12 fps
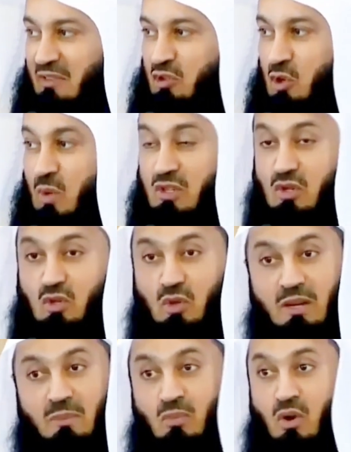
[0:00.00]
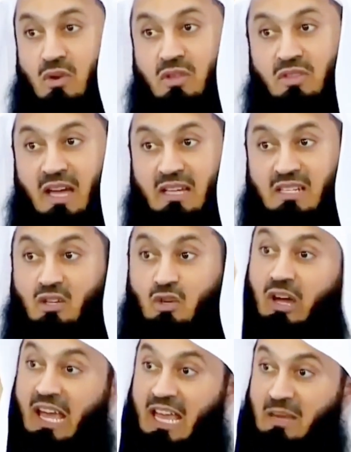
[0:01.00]
If you want to do it more than that and
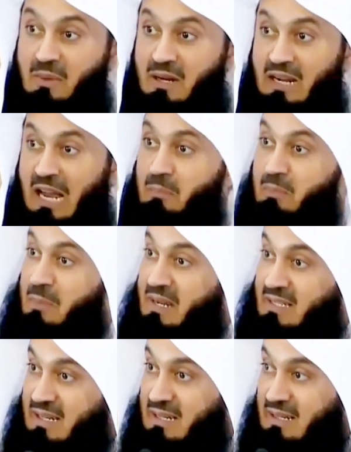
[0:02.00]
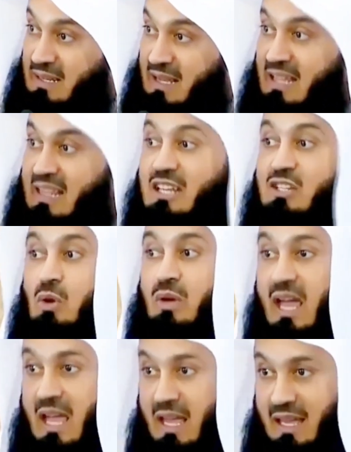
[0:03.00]
you are able and permitted, then it's
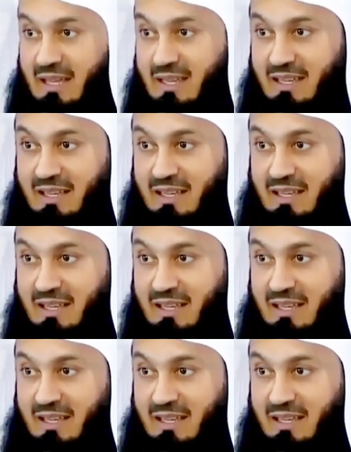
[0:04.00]
okay.